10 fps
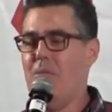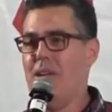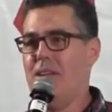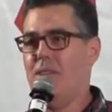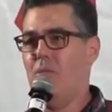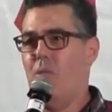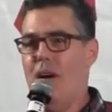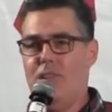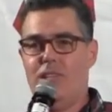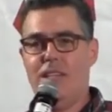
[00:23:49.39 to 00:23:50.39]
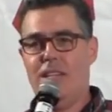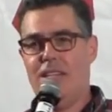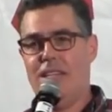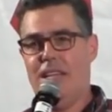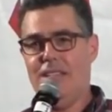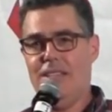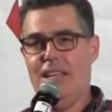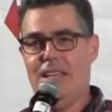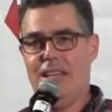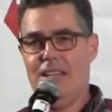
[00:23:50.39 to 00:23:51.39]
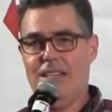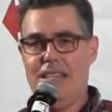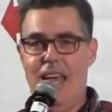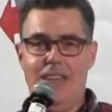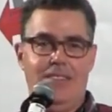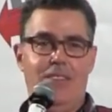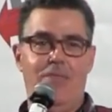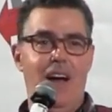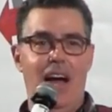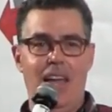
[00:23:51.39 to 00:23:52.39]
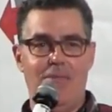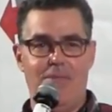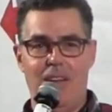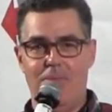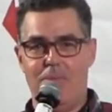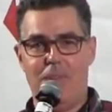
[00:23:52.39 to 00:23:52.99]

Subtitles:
went to Washington, D.C. to testify in front of